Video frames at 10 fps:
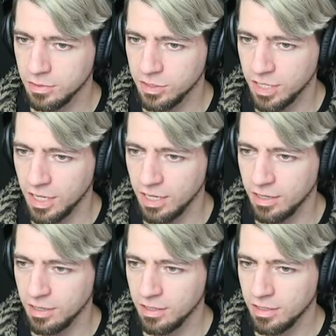
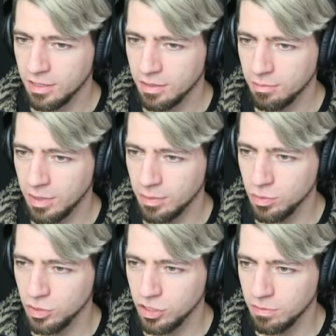Sir, maybe
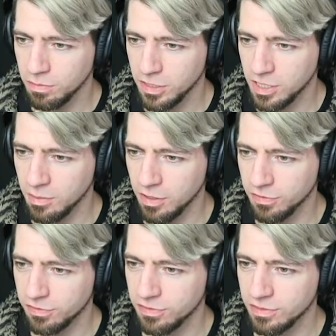we shouldn't piss them
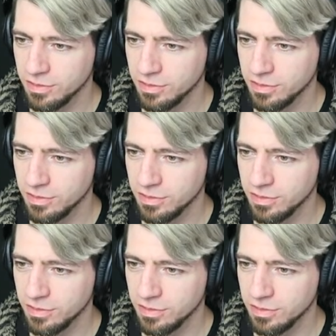off.